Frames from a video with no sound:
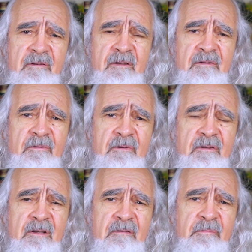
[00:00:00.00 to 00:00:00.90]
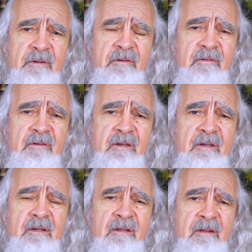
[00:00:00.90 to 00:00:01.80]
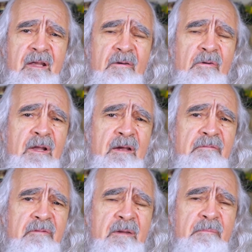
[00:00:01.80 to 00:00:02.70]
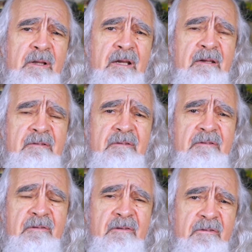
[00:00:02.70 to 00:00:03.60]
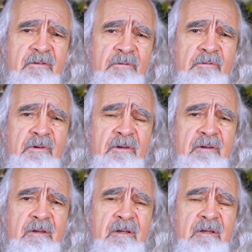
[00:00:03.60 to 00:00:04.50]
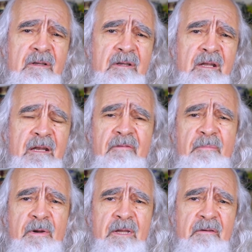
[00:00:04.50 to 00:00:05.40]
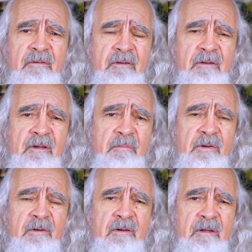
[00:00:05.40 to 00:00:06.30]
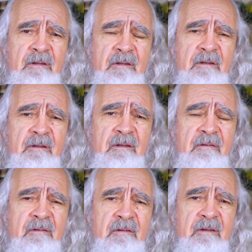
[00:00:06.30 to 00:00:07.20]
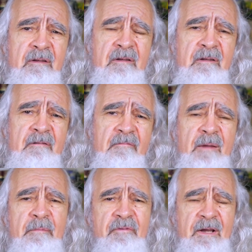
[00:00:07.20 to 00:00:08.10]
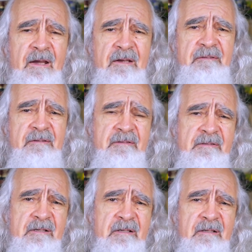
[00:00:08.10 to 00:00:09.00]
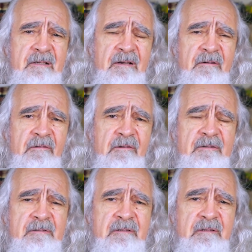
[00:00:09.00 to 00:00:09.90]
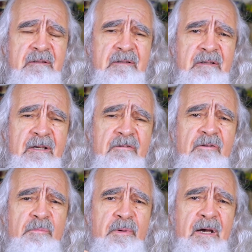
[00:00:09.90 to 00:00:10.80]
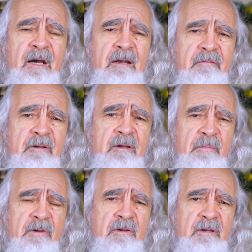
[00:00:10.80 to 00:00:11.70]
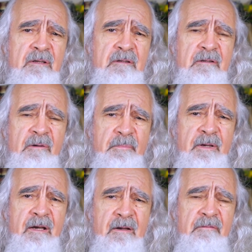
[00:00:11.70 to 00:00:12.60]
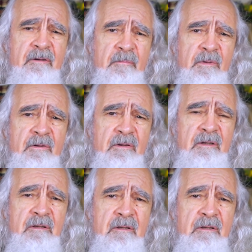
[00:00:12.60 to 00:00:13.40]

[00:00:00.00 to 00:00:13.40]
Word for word: those sort of things because they all have implications on the children and everybody else in the community. There's ramifications that can cut across, and you're part of a community. You're part of a community.